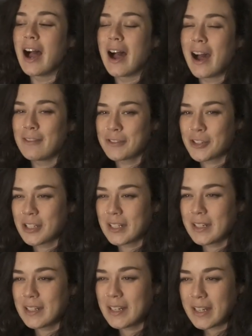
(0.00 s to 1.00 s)
After a
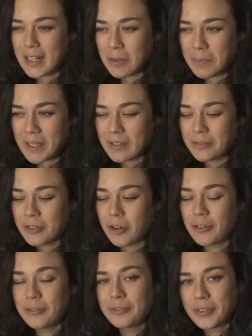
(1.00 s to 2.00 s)
little bit of
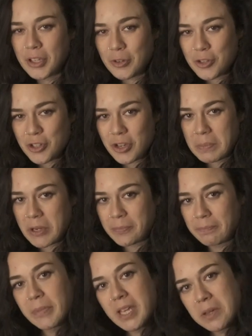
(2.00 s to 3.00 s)
confusion about
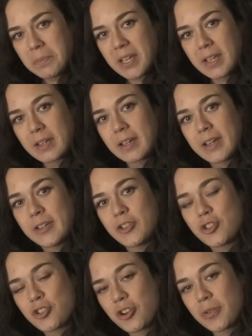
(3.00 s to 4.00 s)
me being a
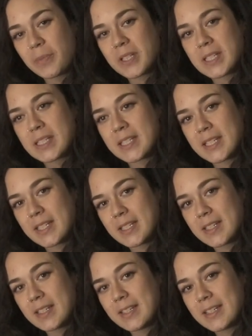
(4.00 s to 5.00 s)
German
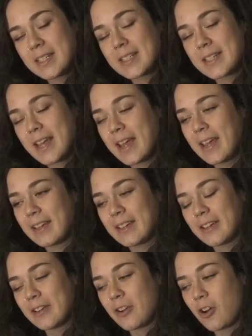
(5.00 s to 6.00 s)
citizen staying
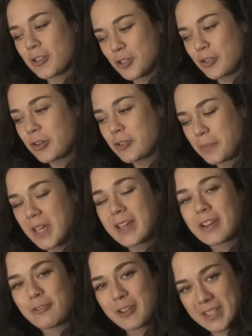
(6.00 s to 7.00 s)
in Austria or
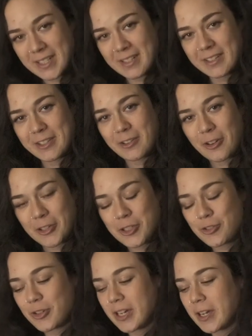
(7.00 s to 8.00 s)
being a resident in
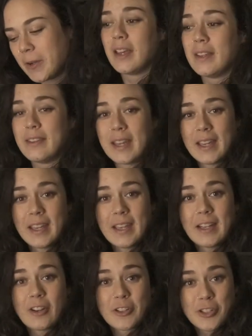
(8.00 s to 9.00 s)
Austria,
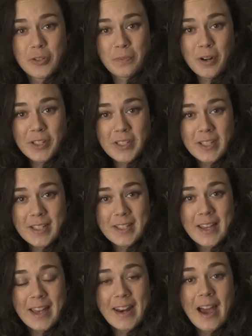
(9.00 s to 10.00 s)
they launched the process
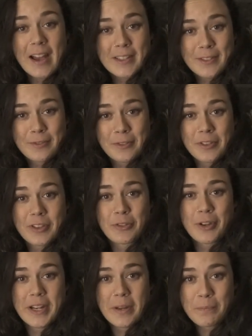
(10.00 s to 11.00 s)
and asked for the
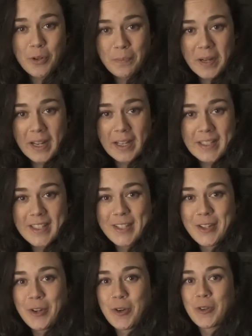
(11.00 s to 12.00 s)
green number plates,
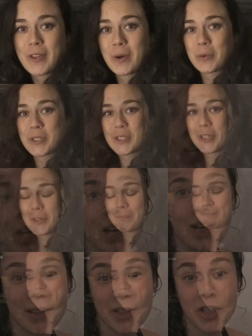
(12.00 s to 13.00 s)
so that was good.
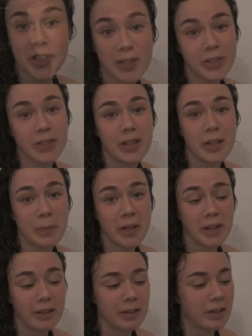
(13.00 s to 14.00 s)
I just got an email